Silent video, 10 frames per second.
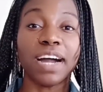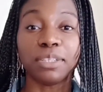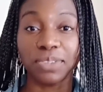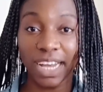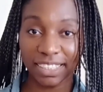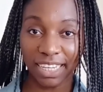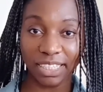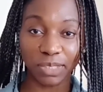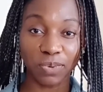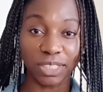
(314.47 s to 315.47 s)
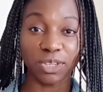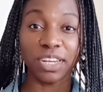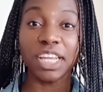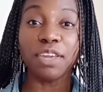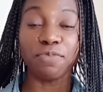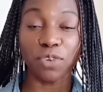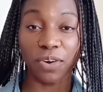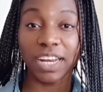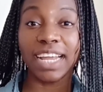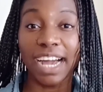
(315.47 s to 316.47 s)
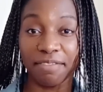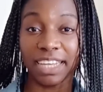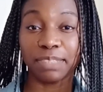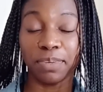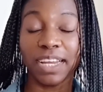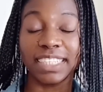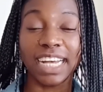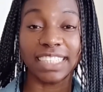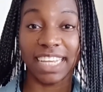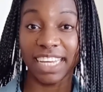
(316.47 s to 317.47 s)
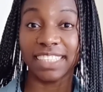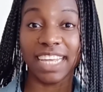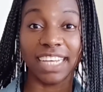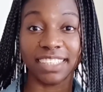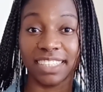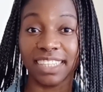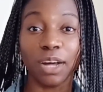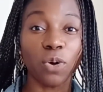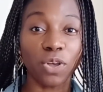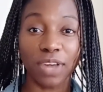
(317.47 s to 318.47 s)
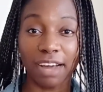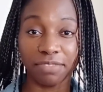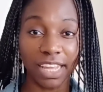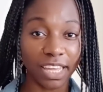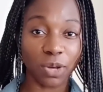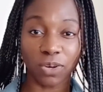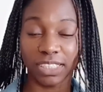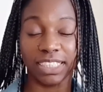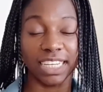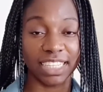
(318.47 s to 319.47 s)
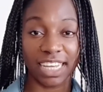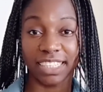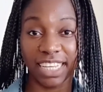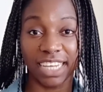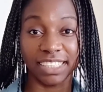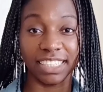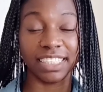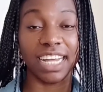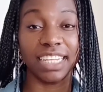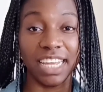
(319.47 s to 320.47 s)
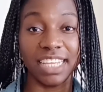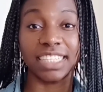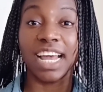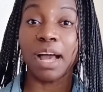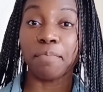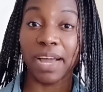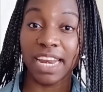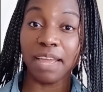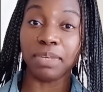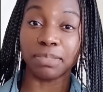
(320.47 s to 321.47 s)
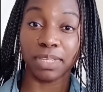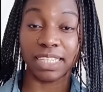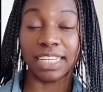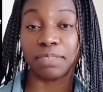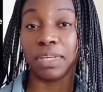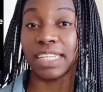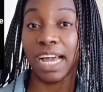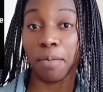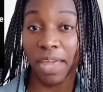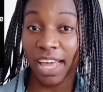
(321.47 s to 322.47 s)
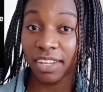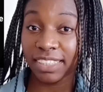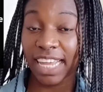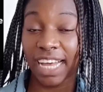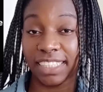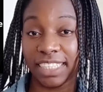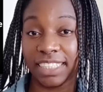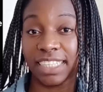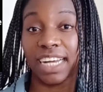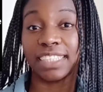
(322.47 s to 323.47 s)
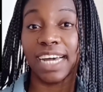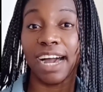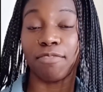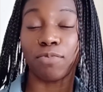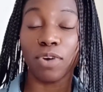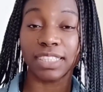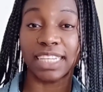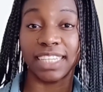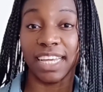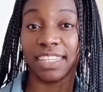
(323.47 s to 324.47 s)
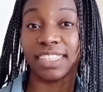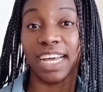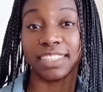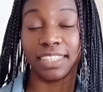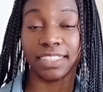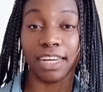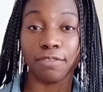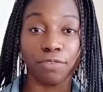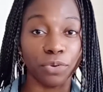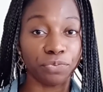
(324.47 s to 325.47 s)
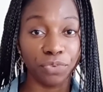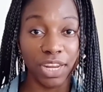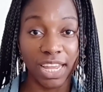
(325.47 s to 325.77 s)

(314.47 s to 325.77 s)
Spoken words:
of how to answer this question if you already have experience as a healthcare assistant or you have taken courses as a healthcare assistant is: my name is Mr. Smith. I am a healthcare assistant. I've worked as a healthcare assistant for 3